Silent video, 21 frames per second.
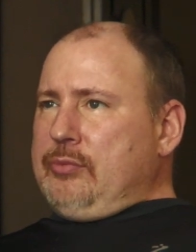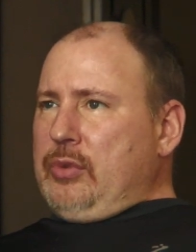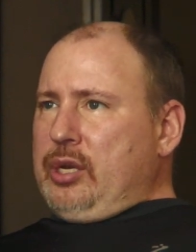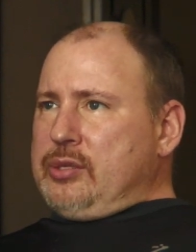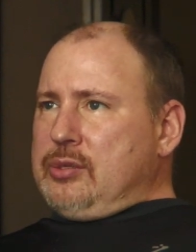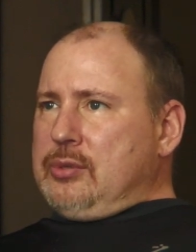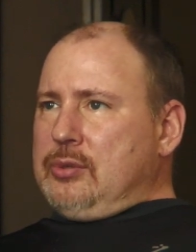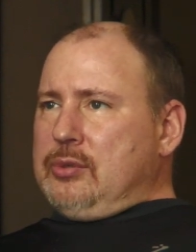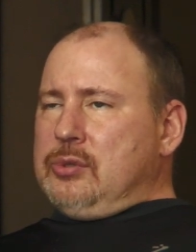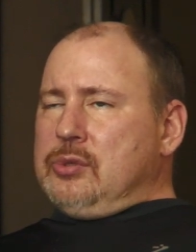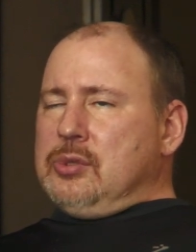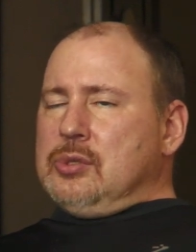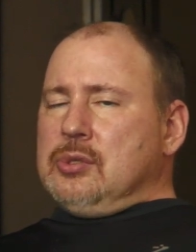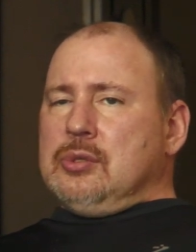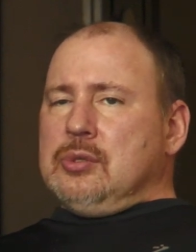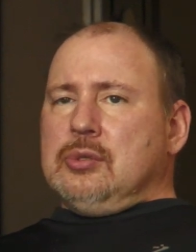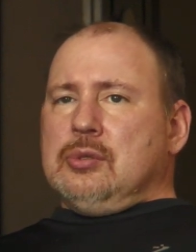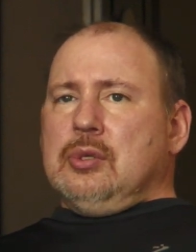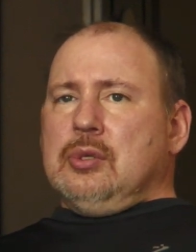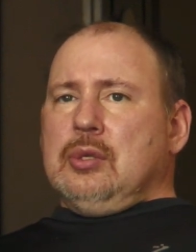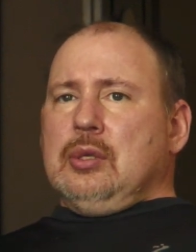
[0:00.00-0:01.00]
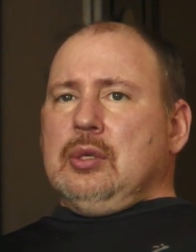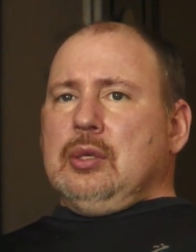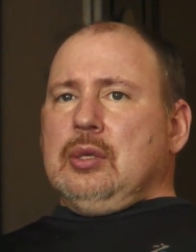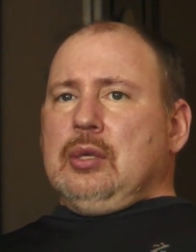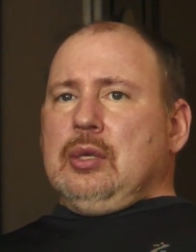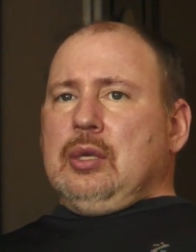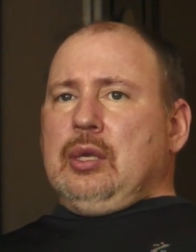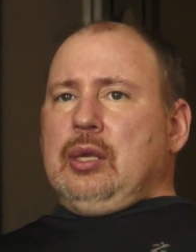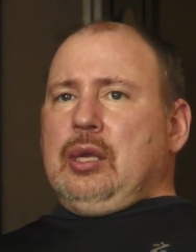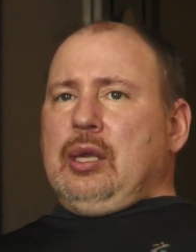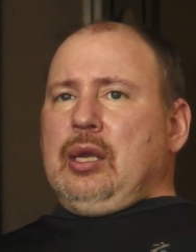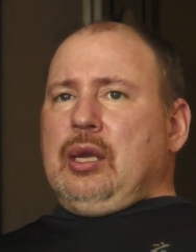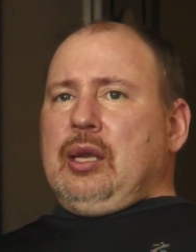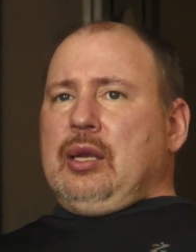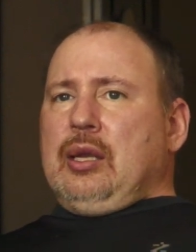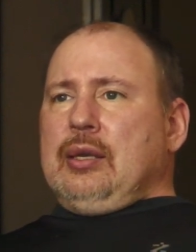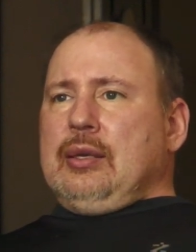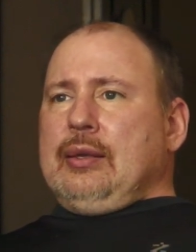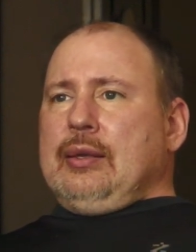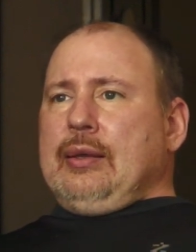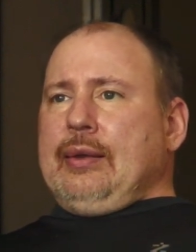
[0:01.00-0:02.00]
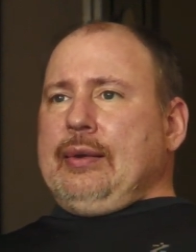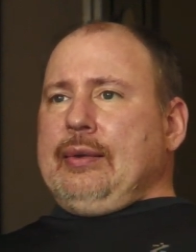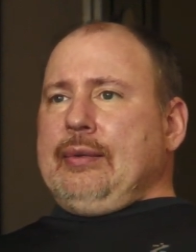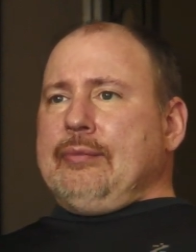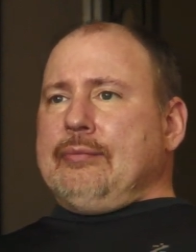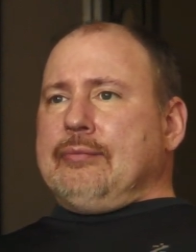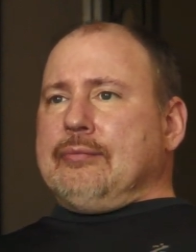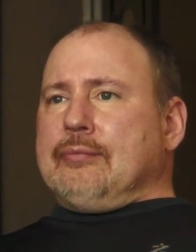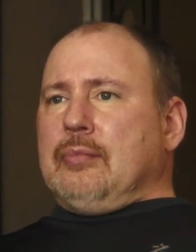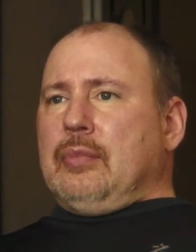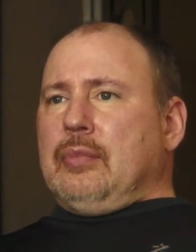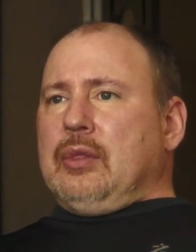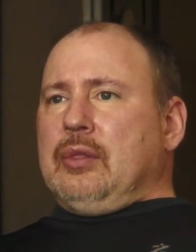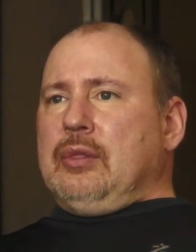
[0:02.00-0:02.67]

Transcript: muscles, and um,